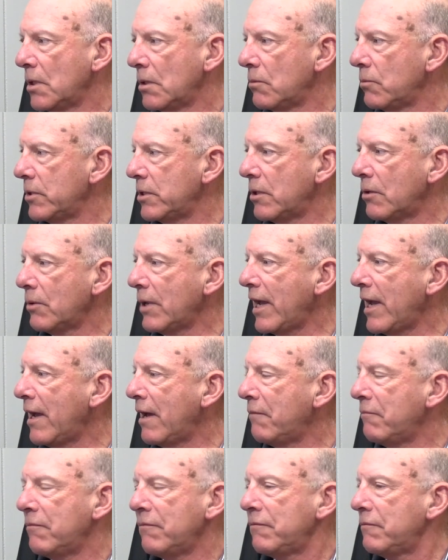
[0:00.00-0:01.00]
We don't
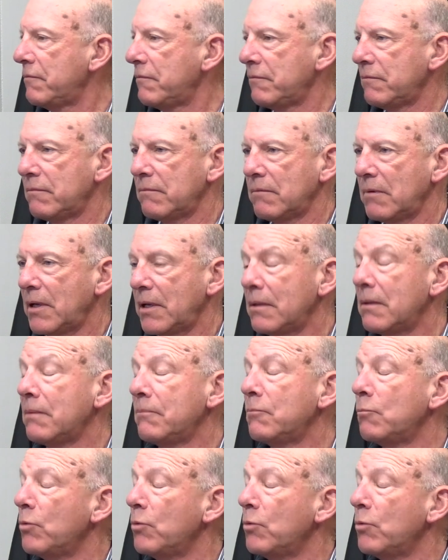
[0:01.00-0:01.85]
have, and